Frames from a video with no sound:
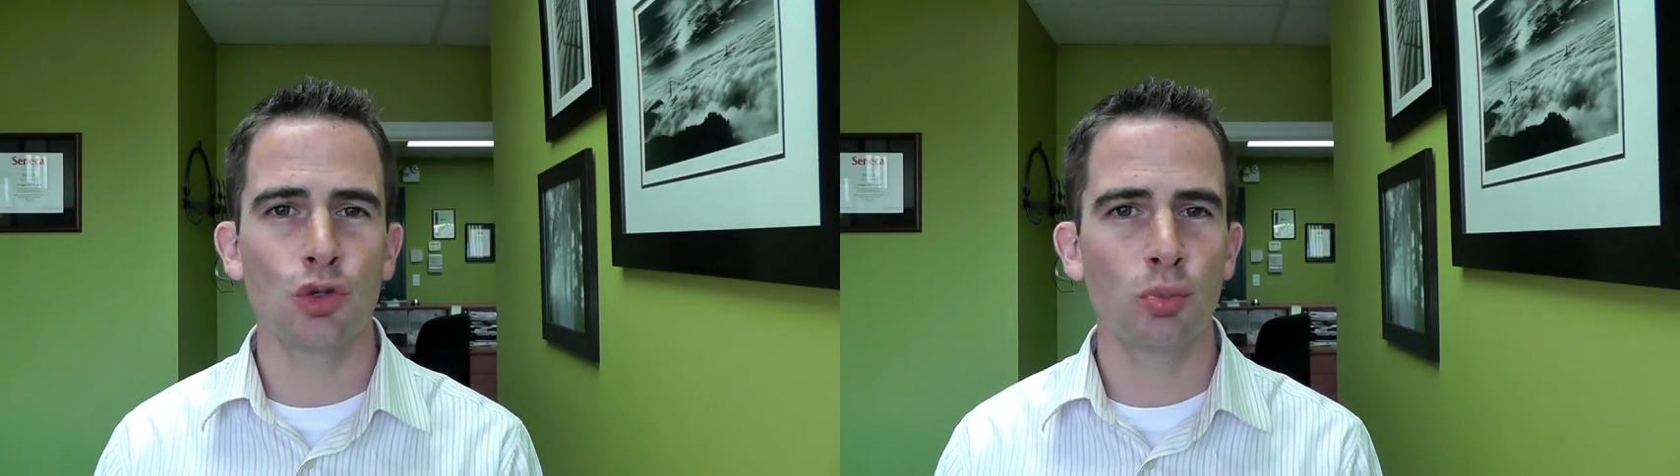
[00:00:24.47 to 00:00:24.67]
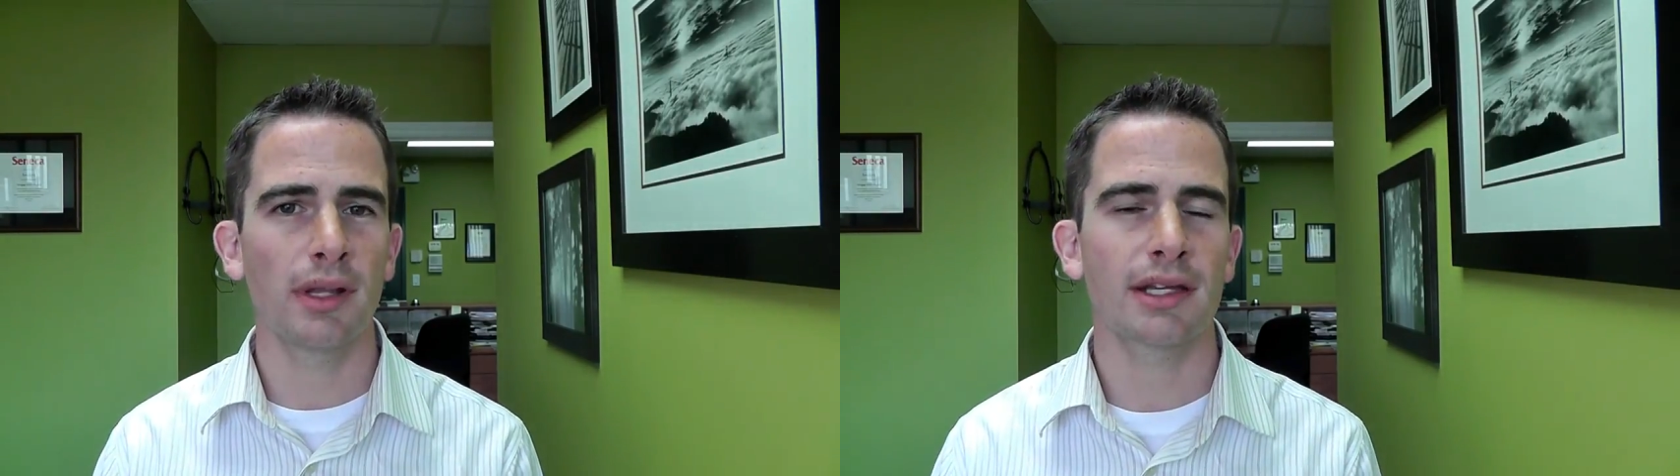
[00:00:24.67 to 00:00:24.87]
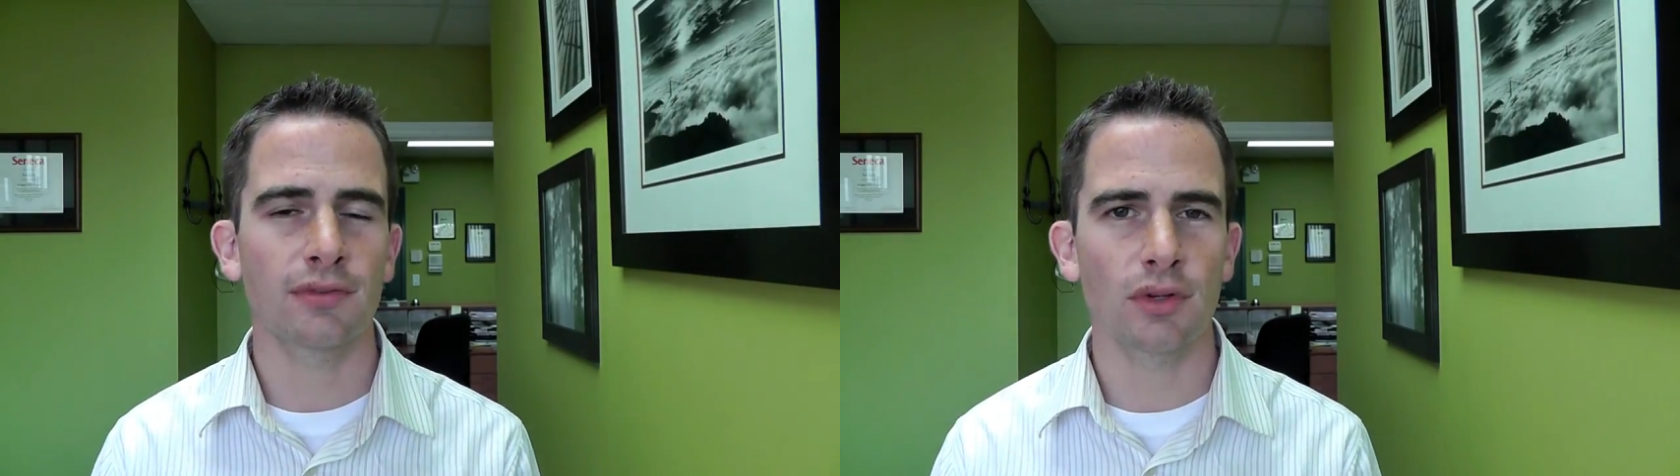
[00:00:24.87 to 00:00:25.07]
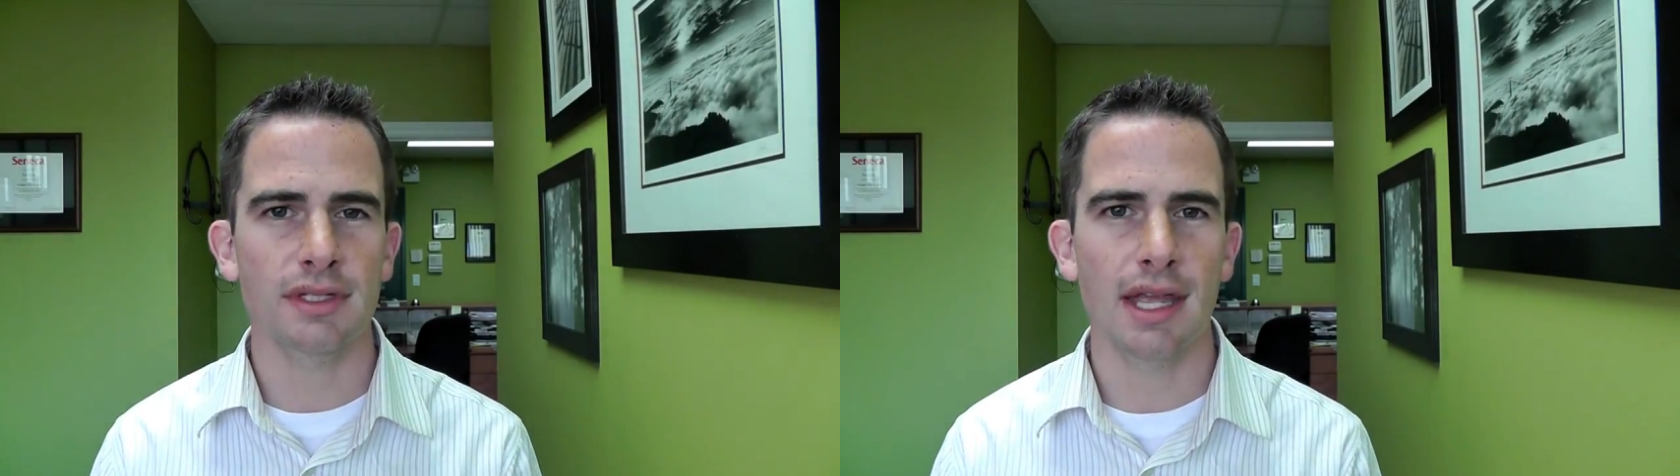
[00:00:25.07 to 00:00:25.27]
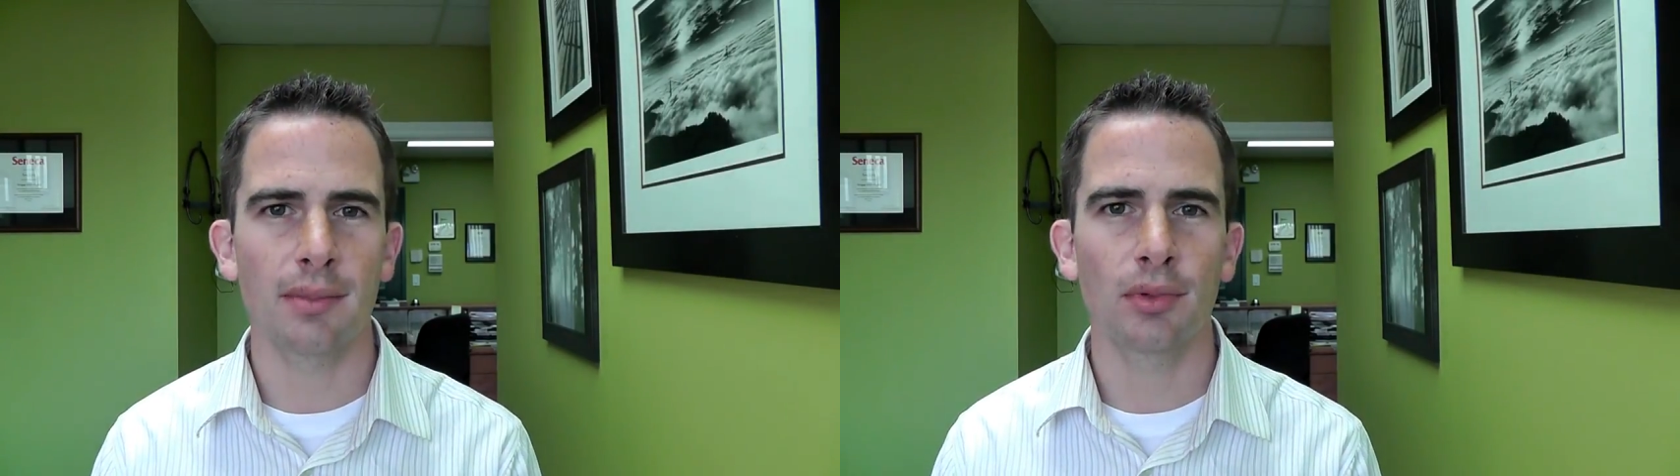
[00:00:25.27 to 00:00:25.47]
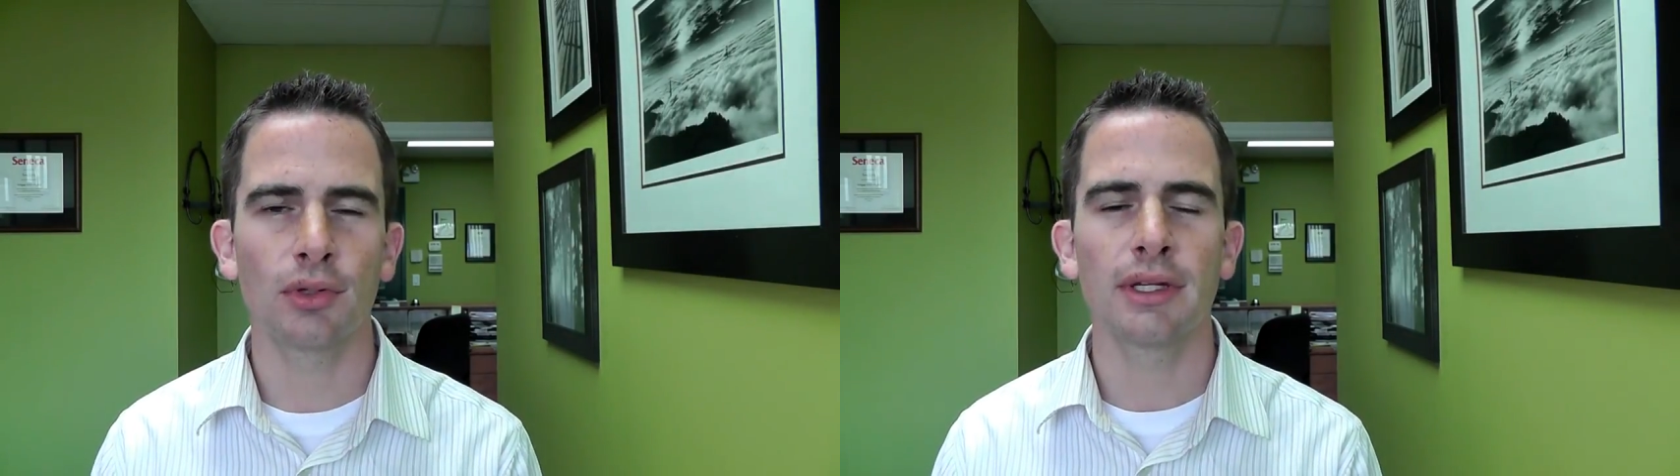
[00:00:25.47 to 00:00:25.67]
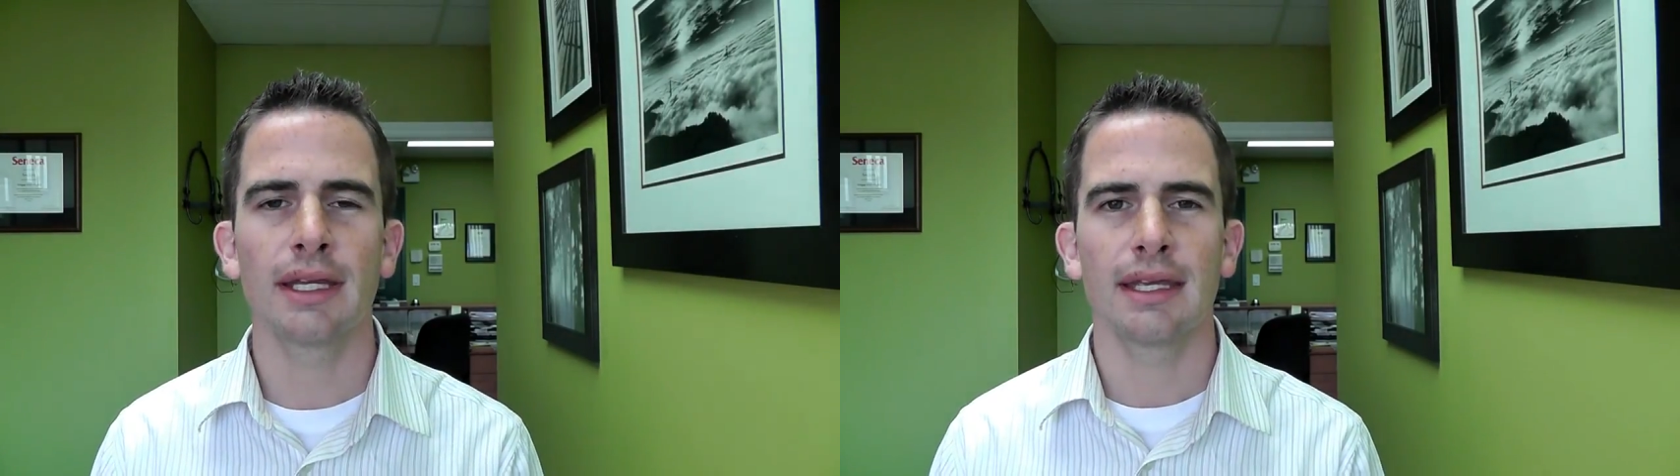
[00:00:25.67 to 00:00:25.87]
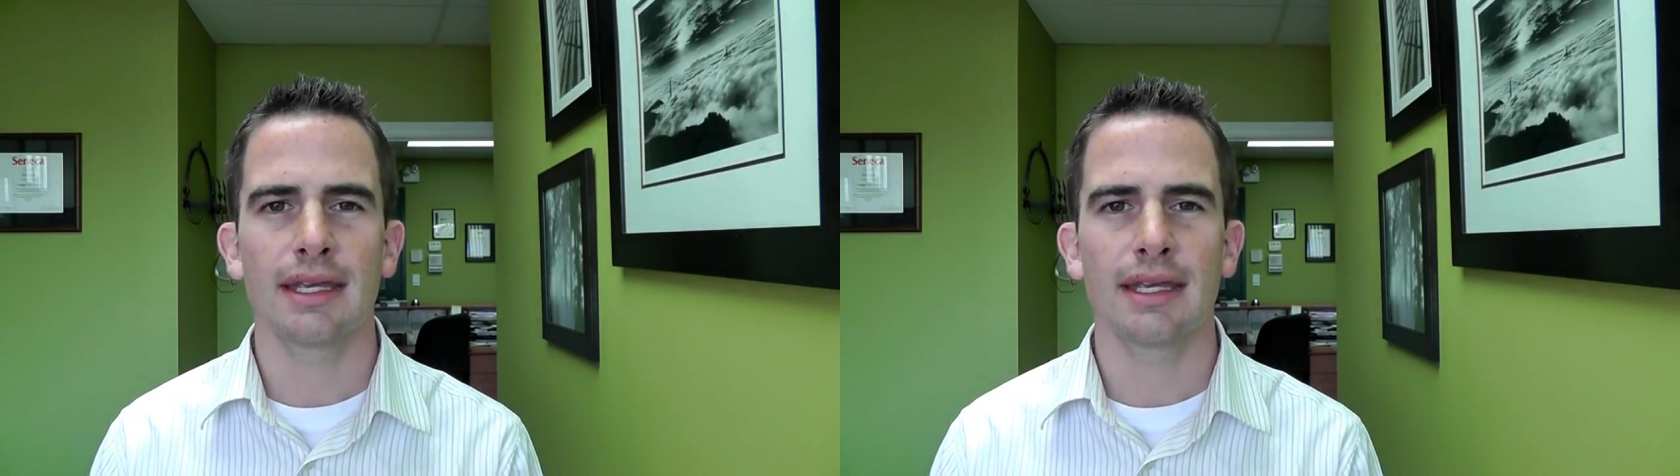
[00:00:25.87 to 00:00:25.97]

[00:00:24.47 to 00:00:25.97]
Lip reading: duplex, for example,